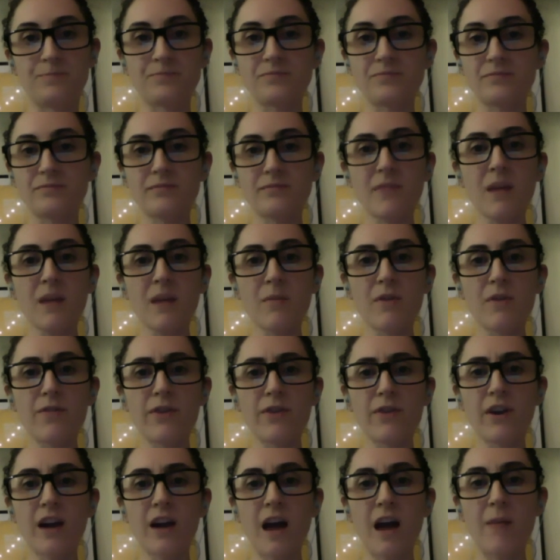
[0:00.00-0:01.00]
but for a
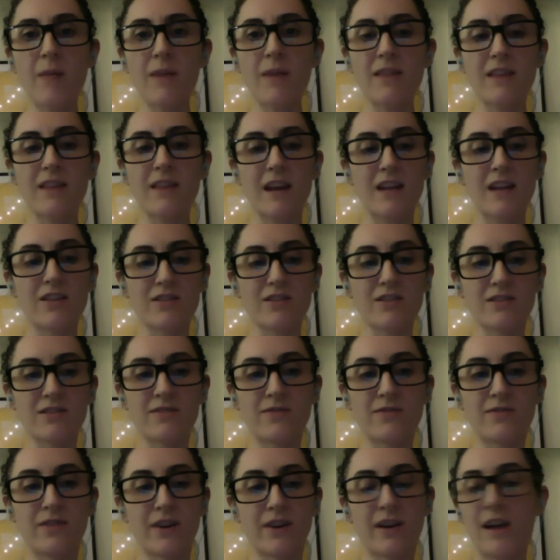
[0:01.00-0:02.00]
comic that I just
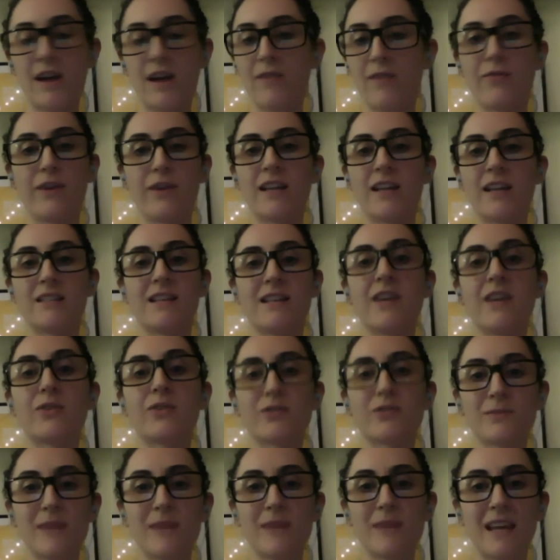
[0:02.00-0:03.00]
freaking tickles
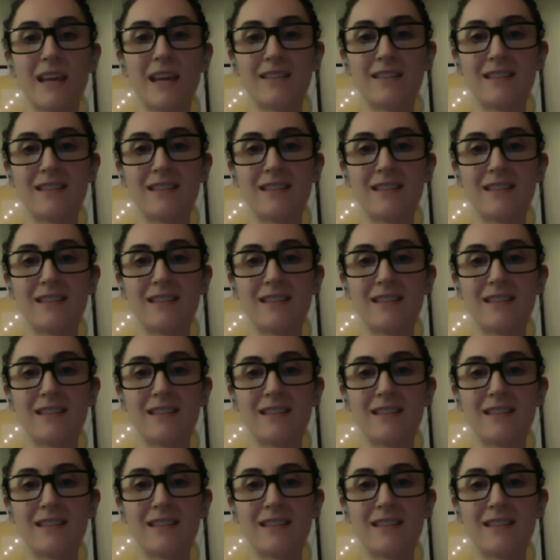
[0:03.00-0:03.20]
me is Dan